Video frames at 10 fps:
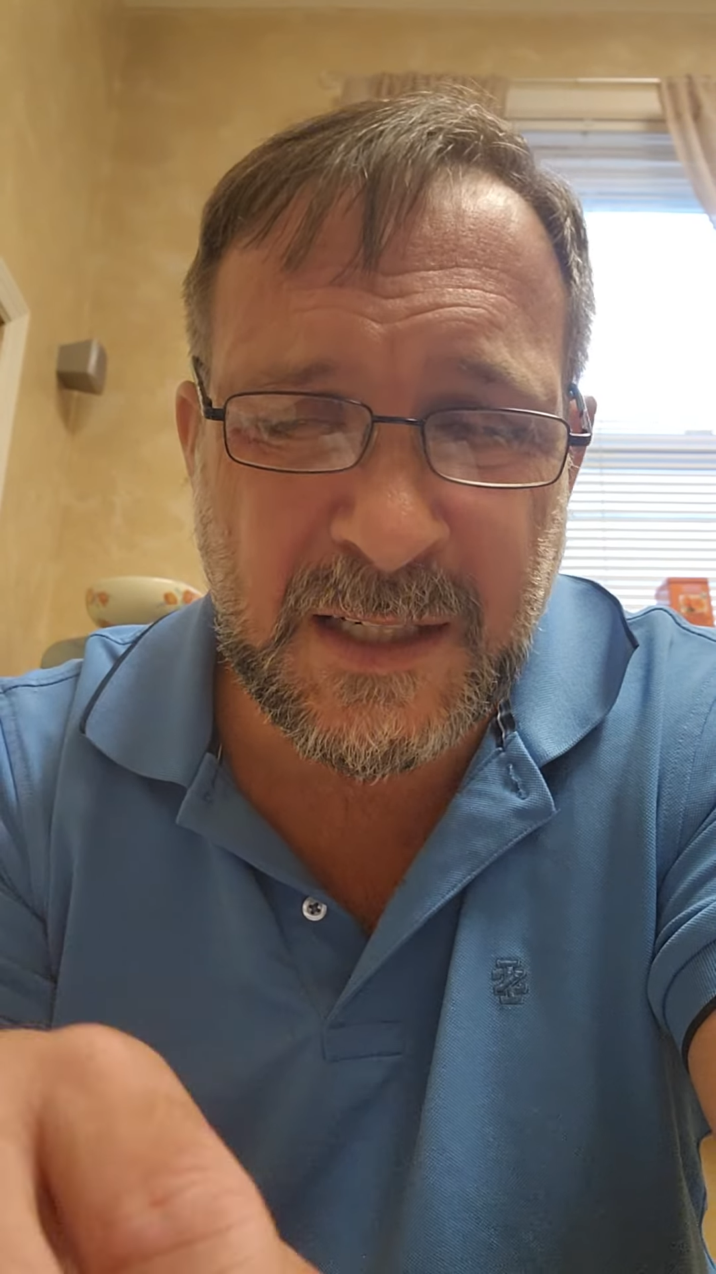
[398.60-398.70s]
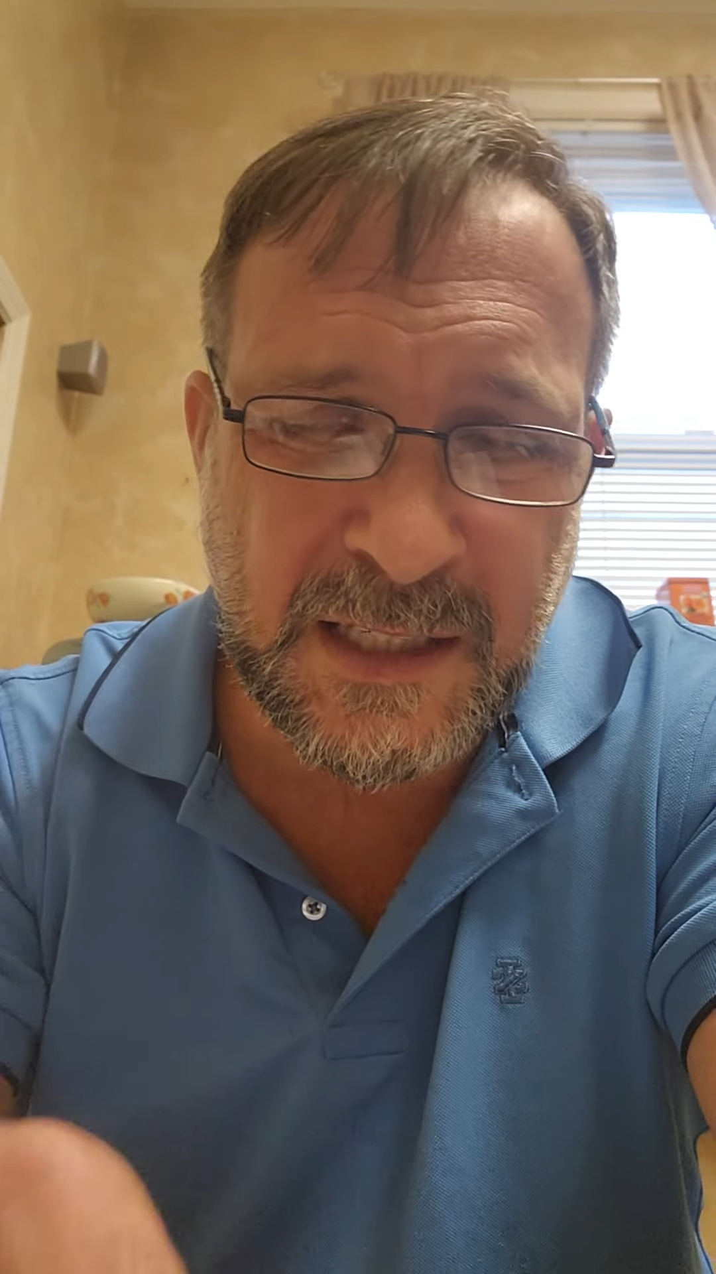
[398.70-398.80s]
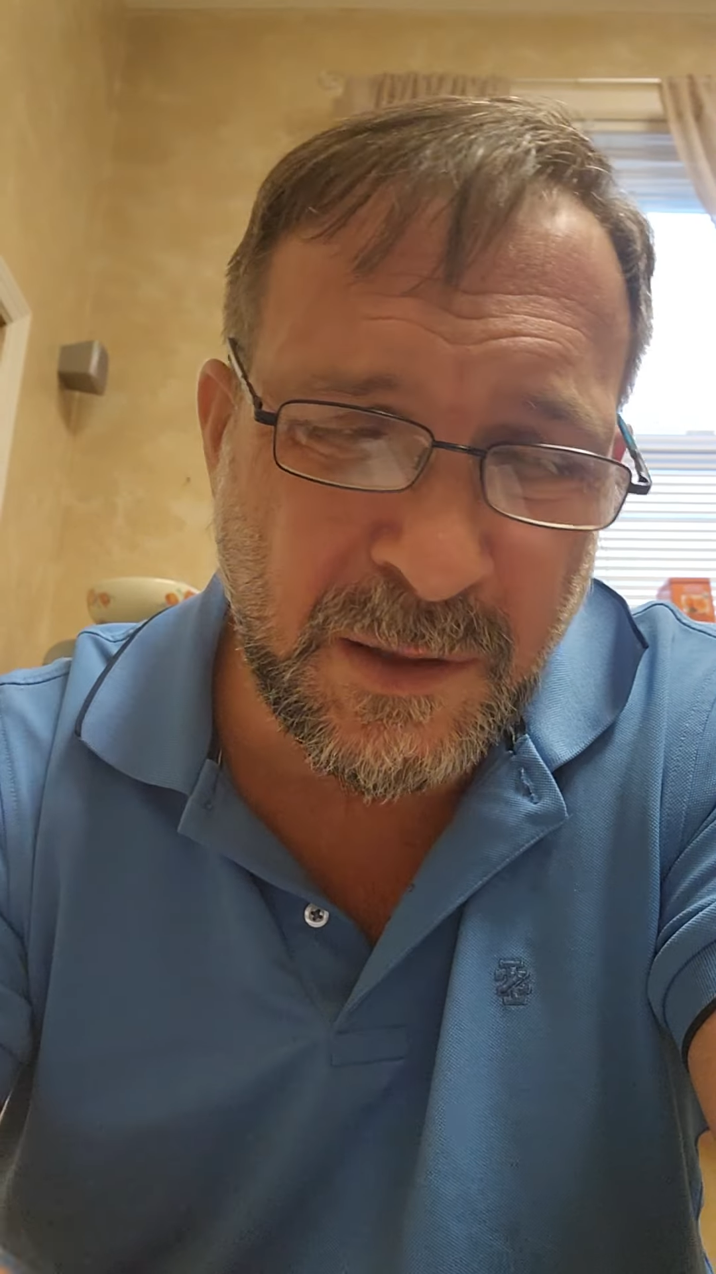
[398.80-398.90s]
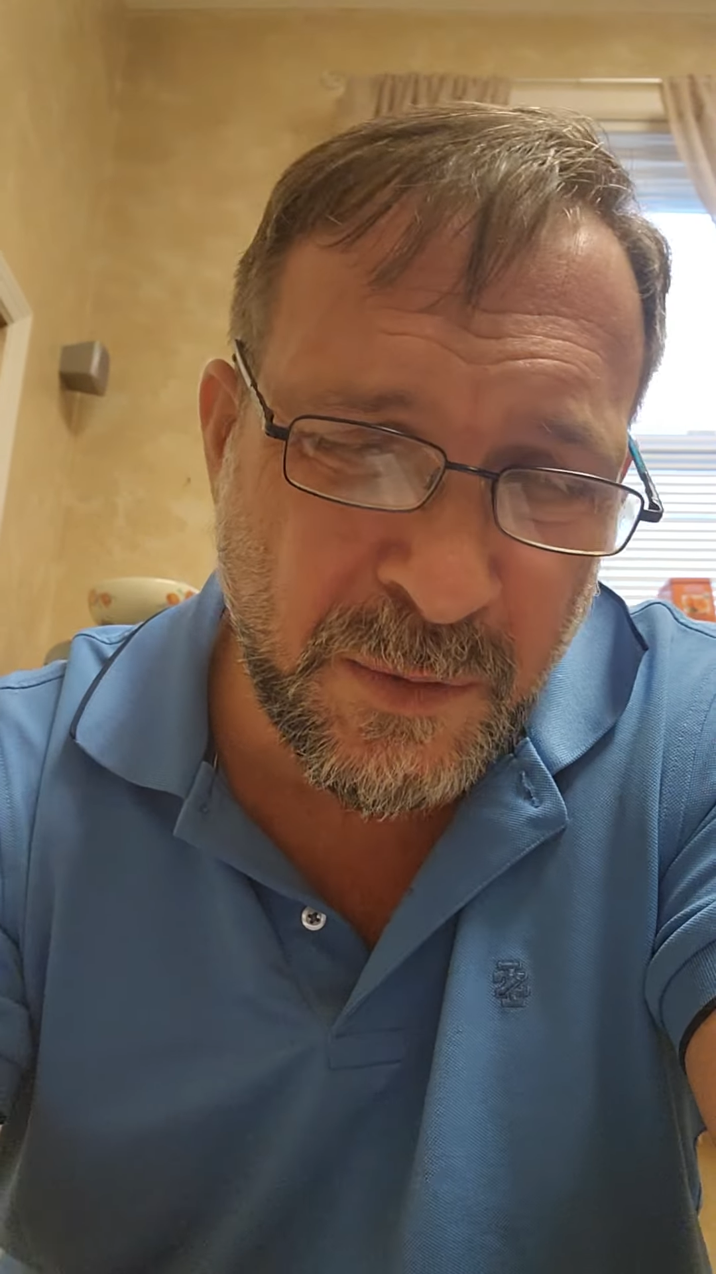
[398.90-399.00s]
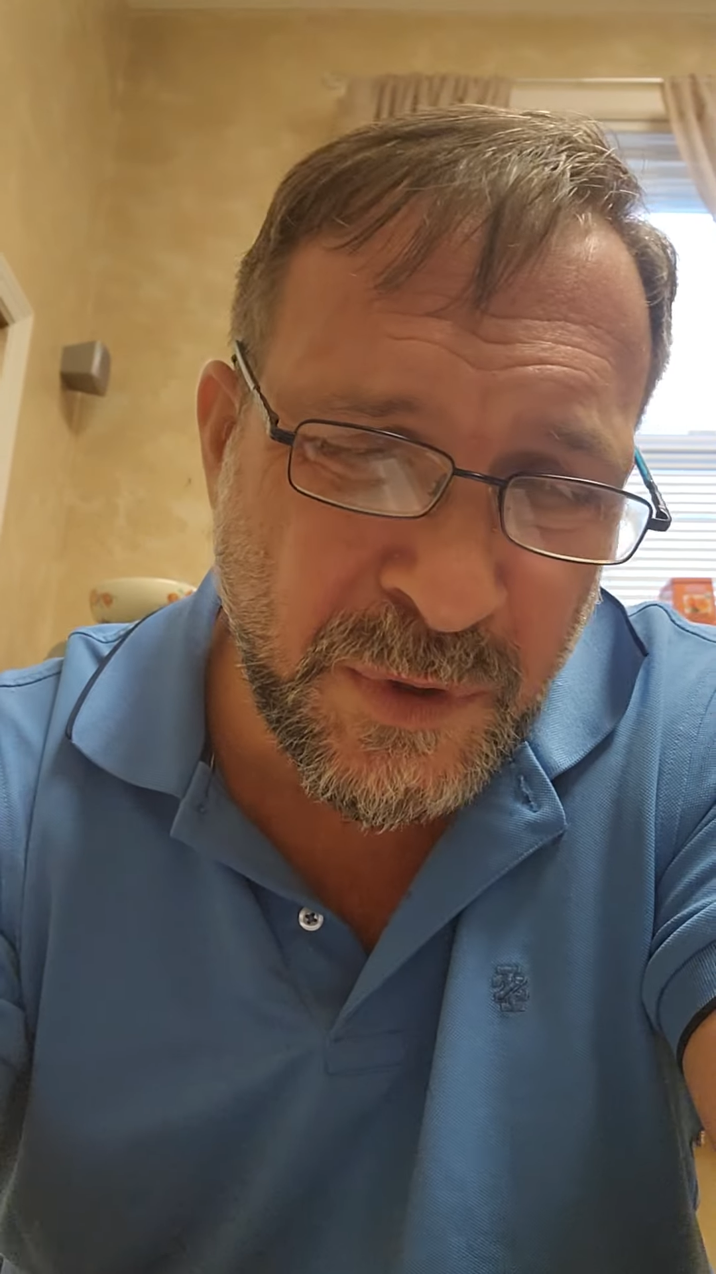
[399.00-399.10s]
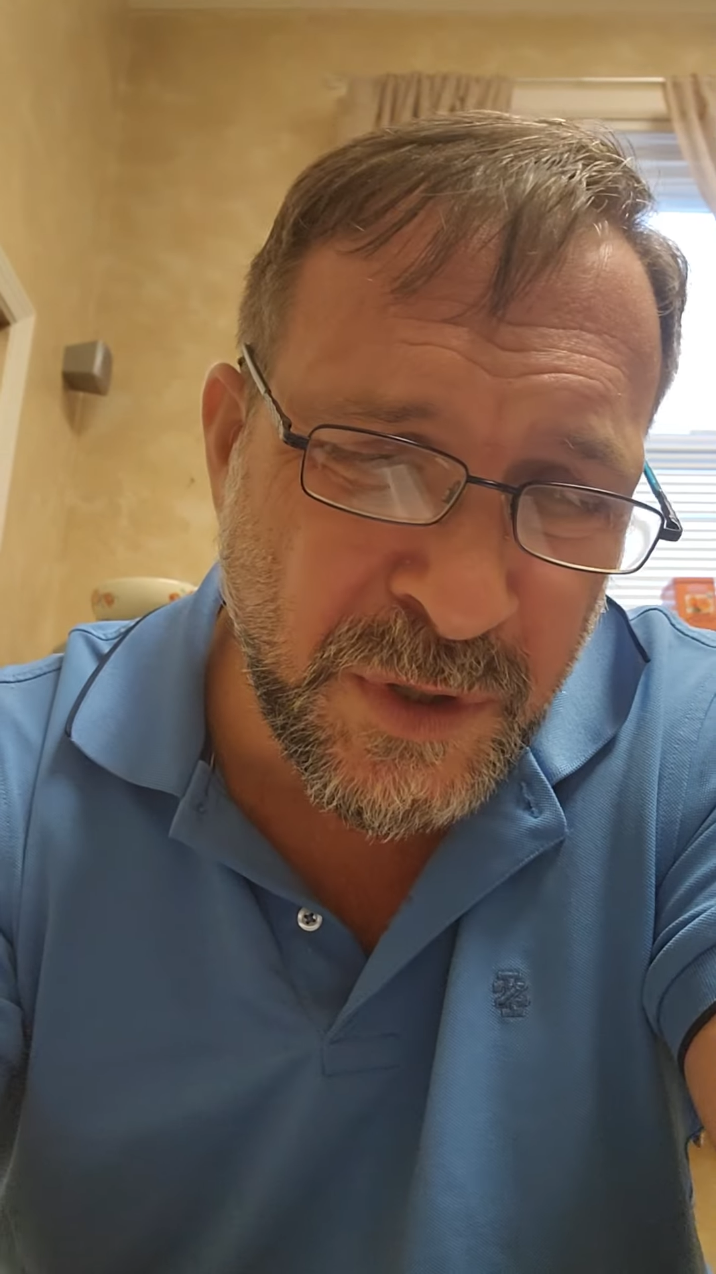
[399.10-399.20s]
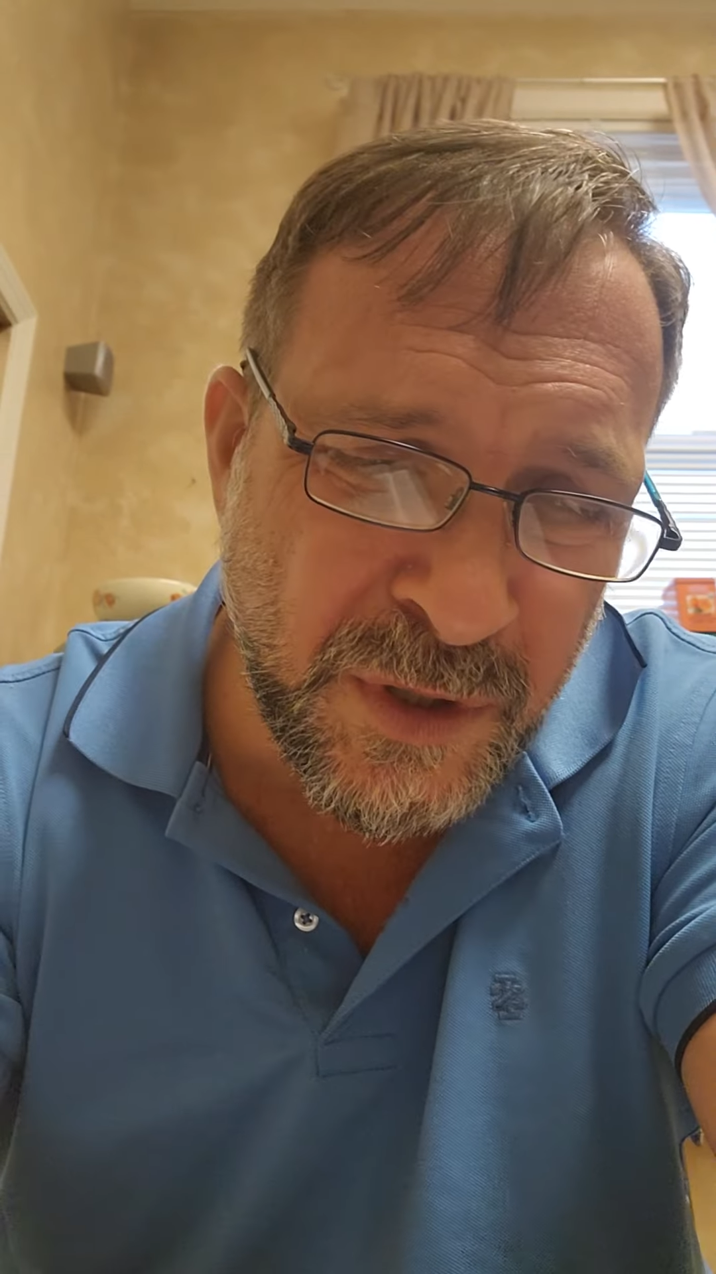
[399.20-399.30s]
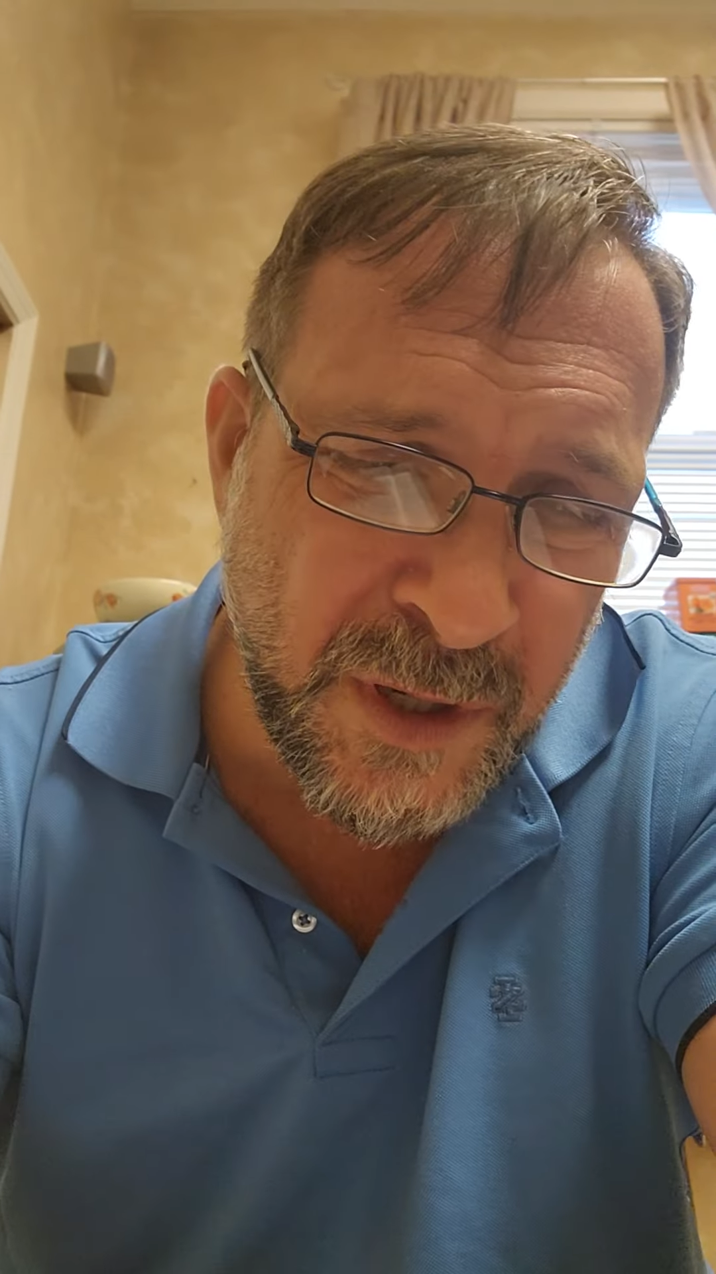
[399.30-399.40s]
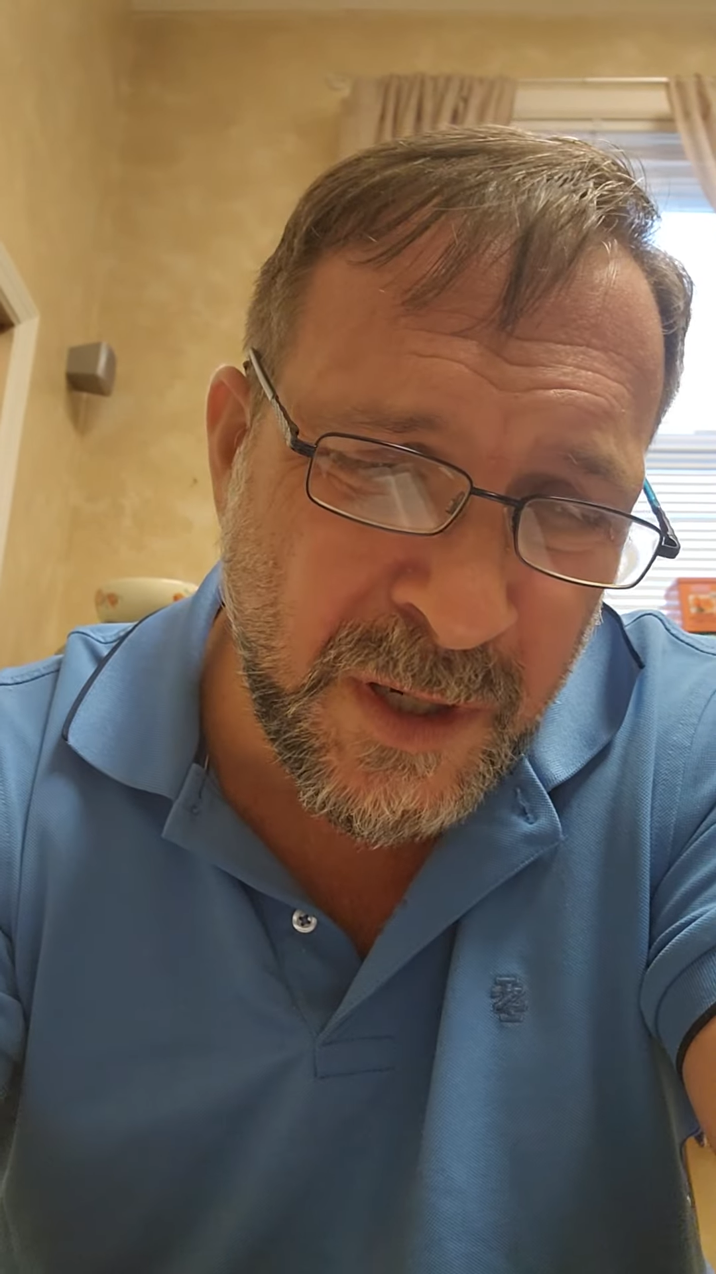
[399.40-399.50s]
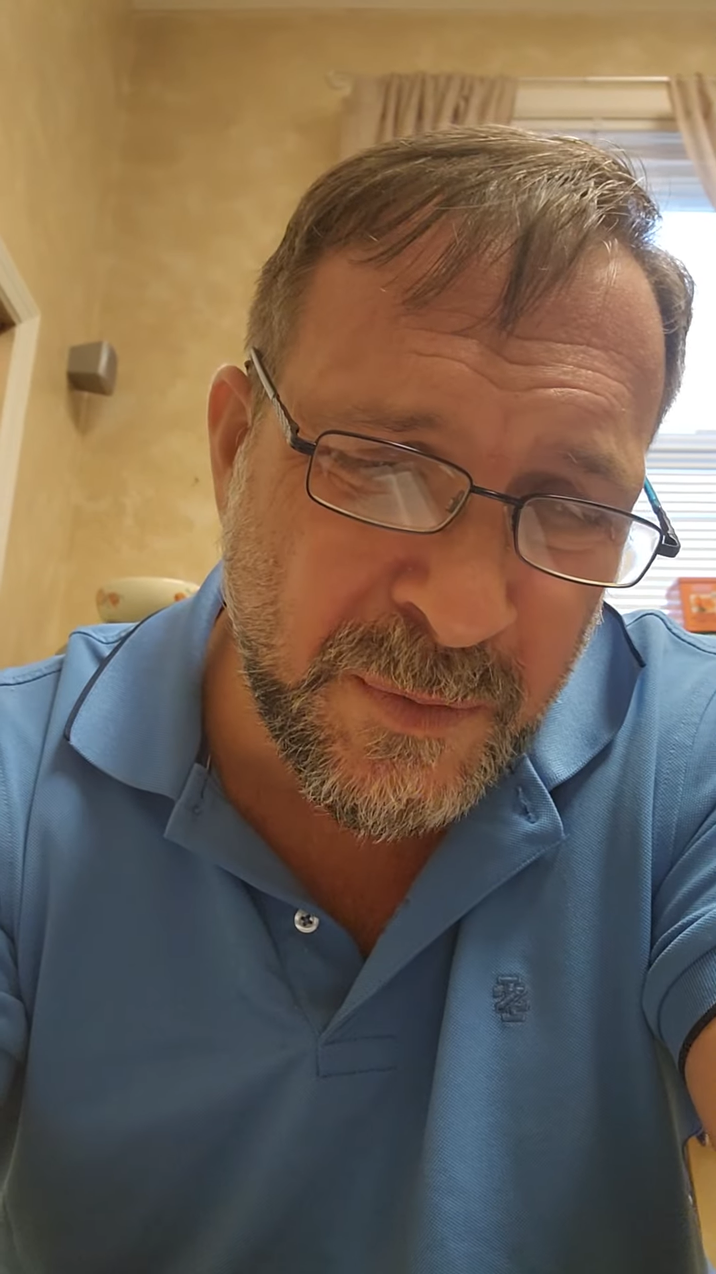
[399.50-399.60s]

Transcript: See, when you